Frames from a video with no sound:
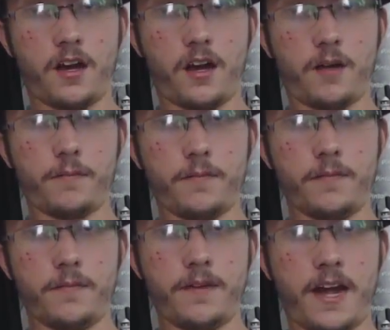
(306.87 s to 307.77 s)
Um,
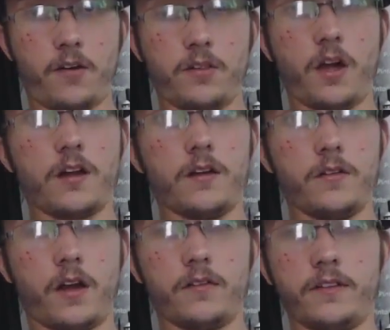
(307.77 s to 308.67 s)
now, a lot
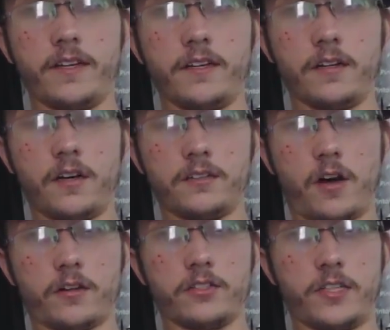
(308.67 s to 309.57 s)
of a lot of the uh,
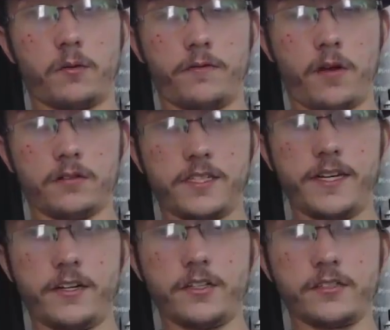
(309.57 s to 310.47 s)
doctors that were
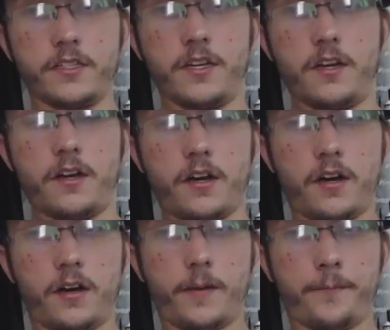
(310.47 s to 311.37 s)
volunteers,
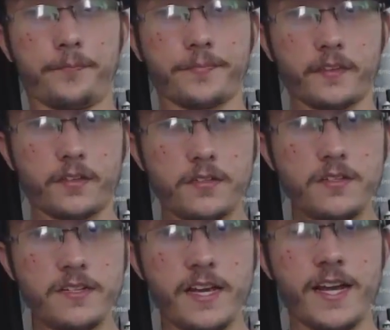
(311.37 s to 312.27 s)
um,
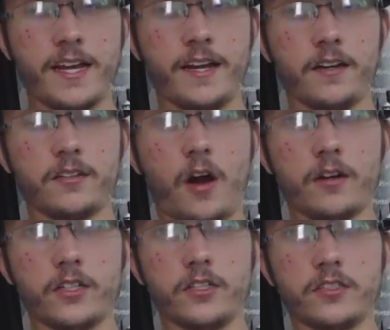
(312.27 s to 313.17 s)
and, and
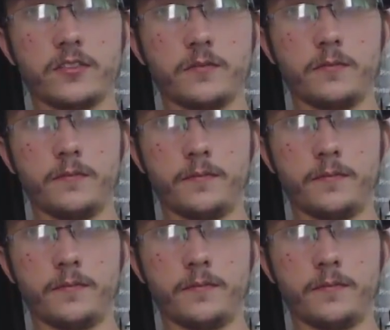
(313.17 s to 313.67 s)
doctors